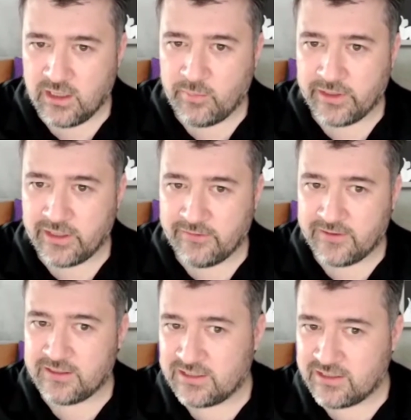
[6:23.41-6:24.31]
But if
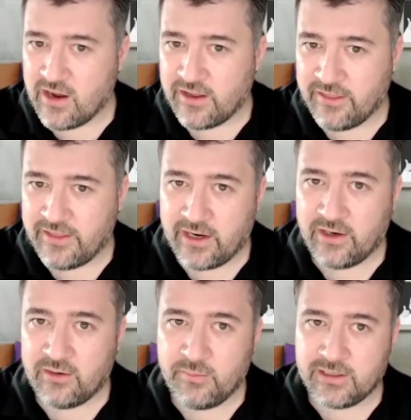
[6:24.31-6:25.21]
it's not
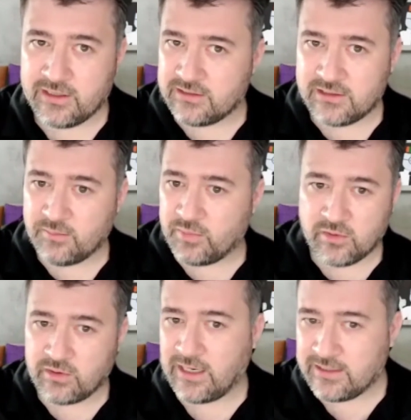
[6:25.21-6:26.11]
there because the
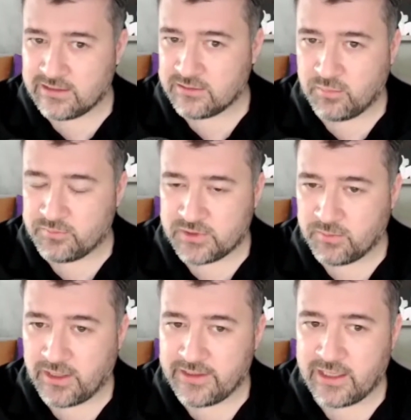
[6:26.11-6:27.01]
broker hasn't
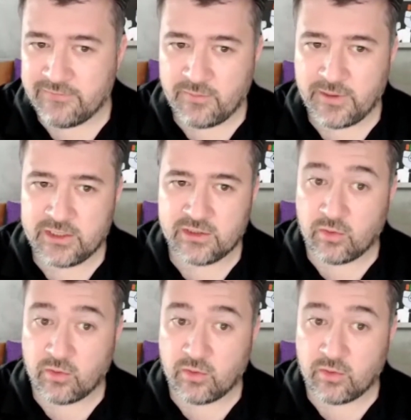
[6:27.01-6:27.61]
supplied that information,